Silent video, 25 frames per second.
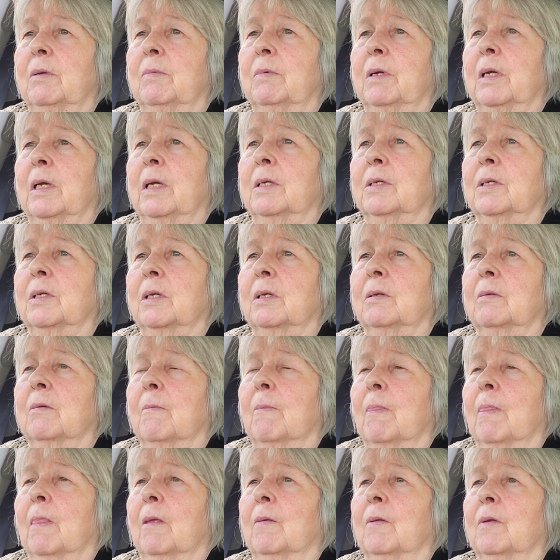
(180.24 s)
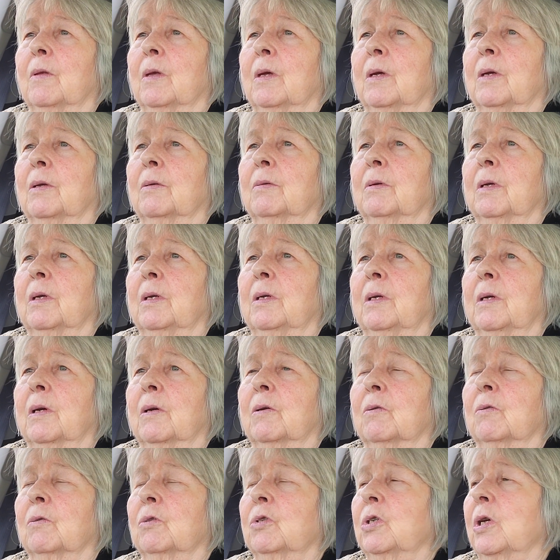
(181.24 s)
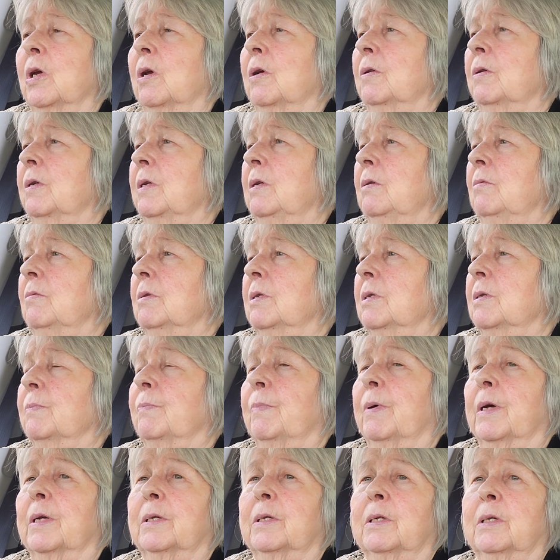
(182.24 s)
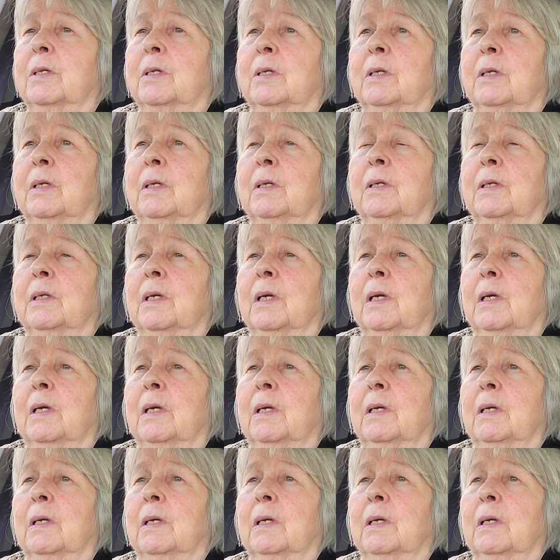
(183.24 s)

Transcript: right, but as a younger child, he was bused into